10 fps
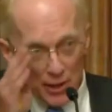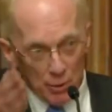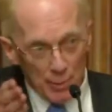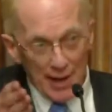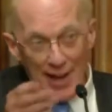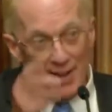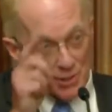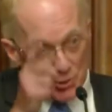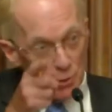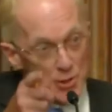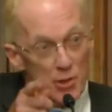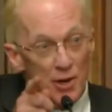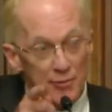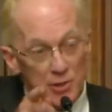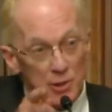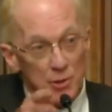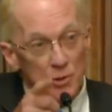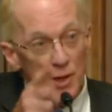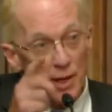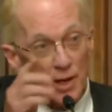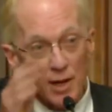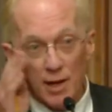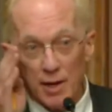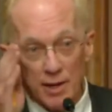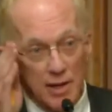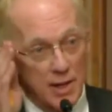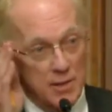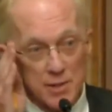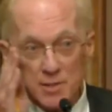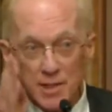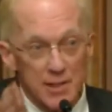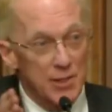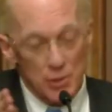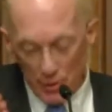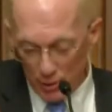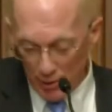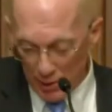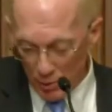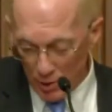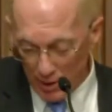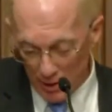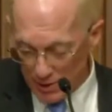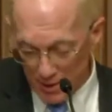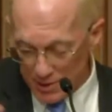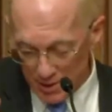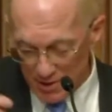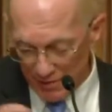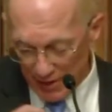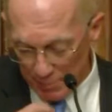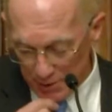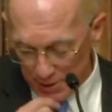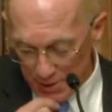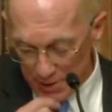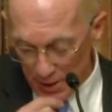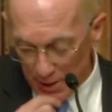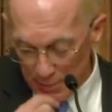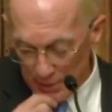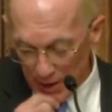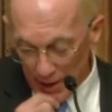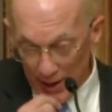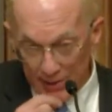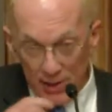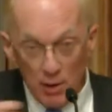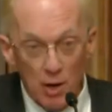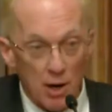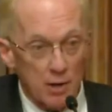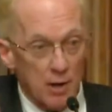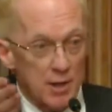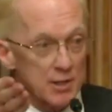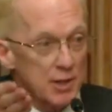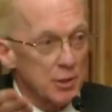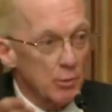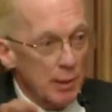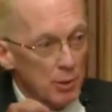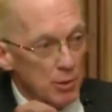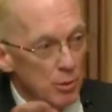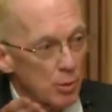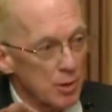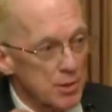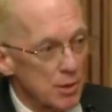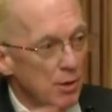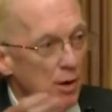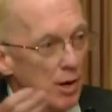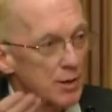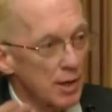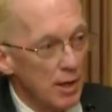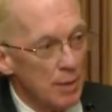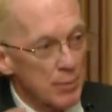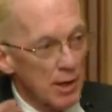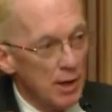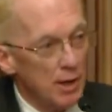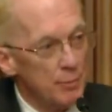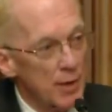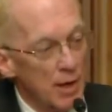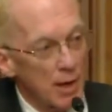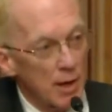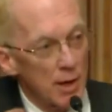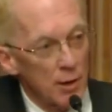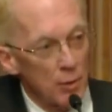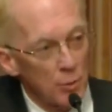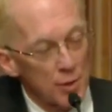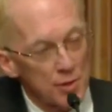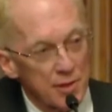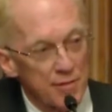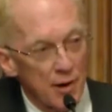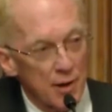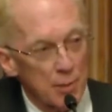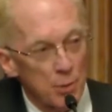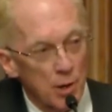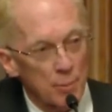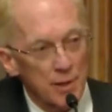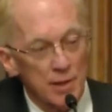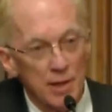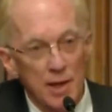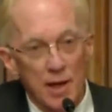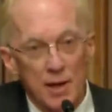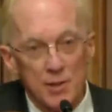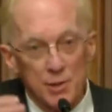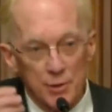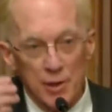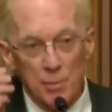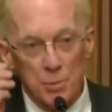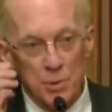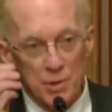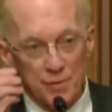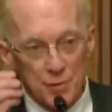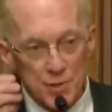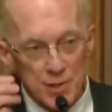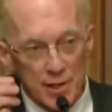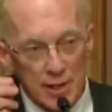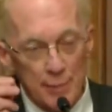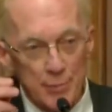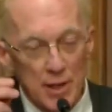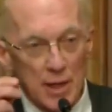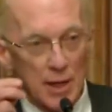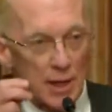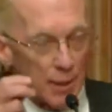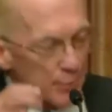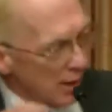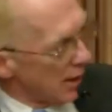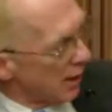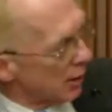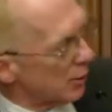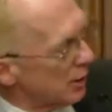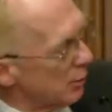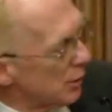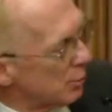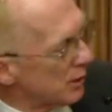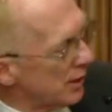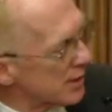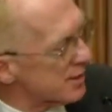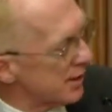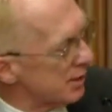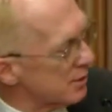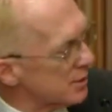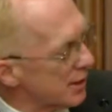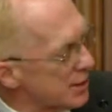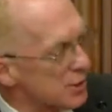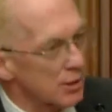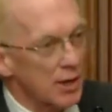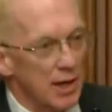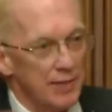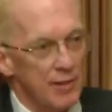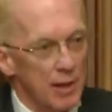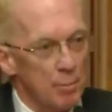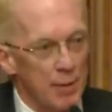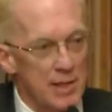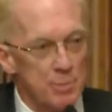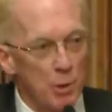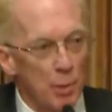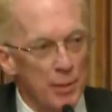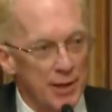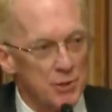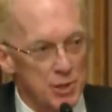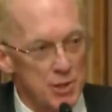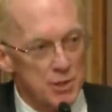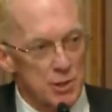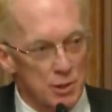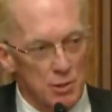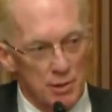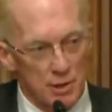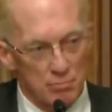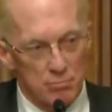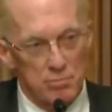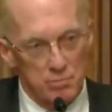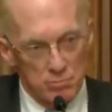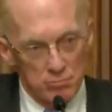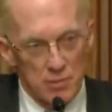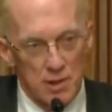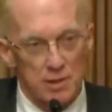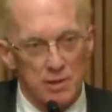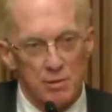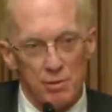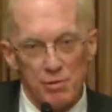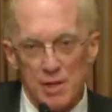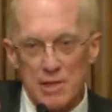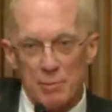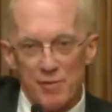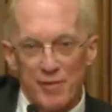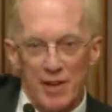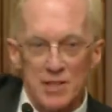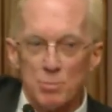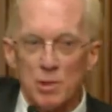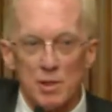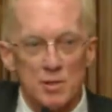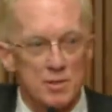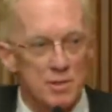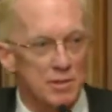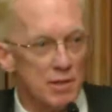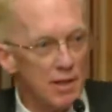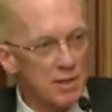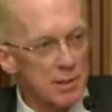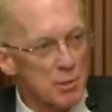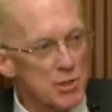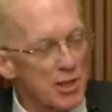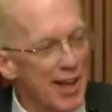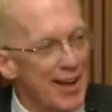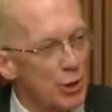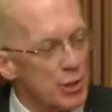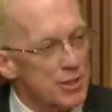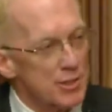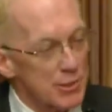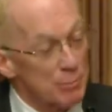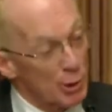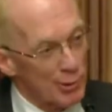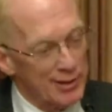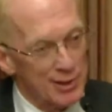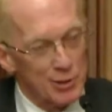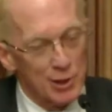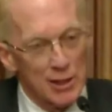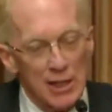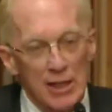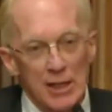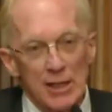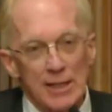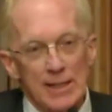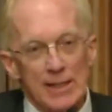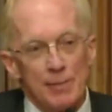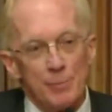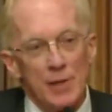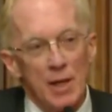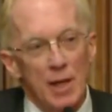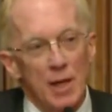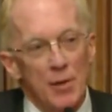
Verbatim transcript: Leo, my hat is always off to you. Uh, it just continue the great work, just, just fabulous. And then our, our, our, Dr. Webber, who works so hard. Um, uh, with the fire department uh, doing a beautiful study. Um, you know, you, you realize that studies are kind of like baseball pitches, you know, they're they, you, some are fastballs and some are sliders, some go right in the dirt. Um,